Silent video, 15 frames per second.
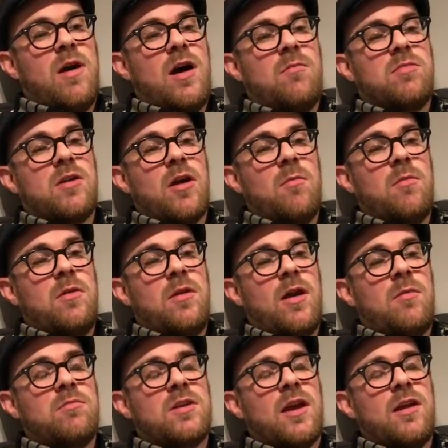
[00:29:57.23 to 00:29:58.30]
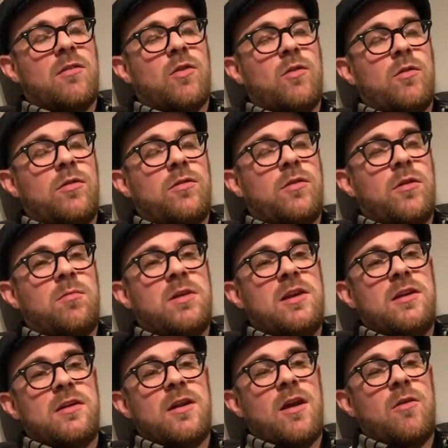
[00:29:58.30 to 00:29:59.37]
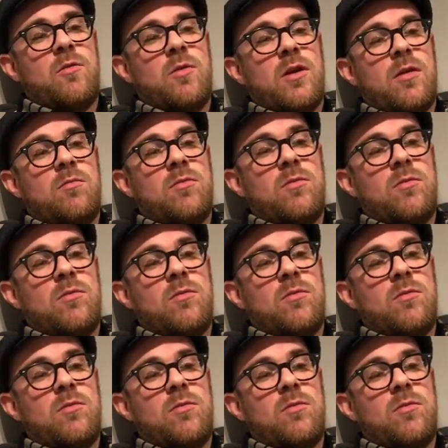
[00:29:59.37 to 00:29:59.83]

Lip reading: kind of going through a period now where